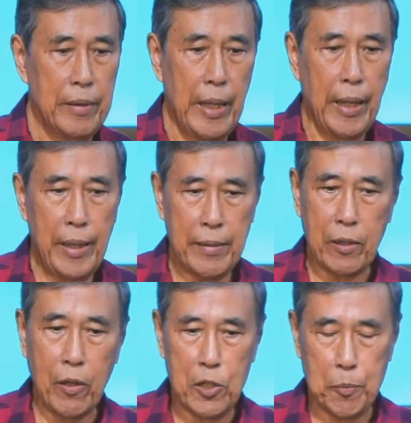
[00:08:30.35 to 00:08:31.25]
They heard
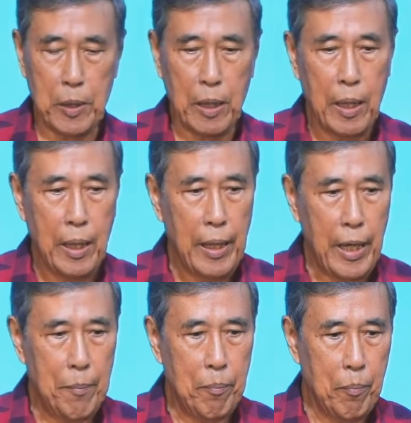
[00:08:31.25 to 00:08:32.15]
the gospel
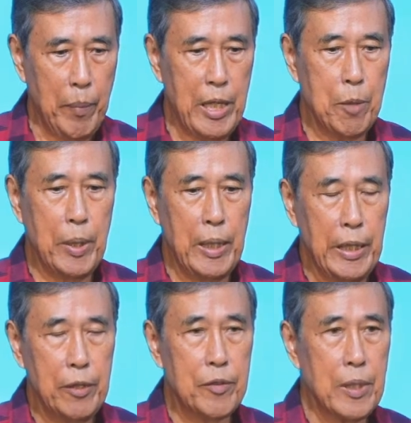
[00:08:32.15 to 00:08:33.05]
and many
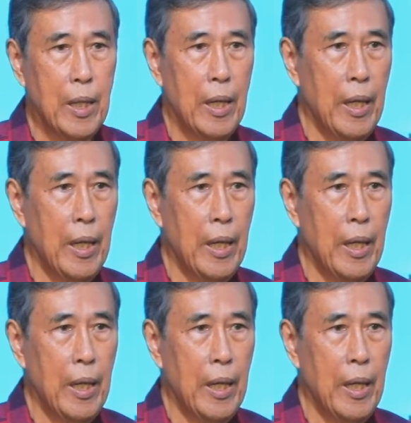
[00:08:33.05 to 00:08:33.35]
believed.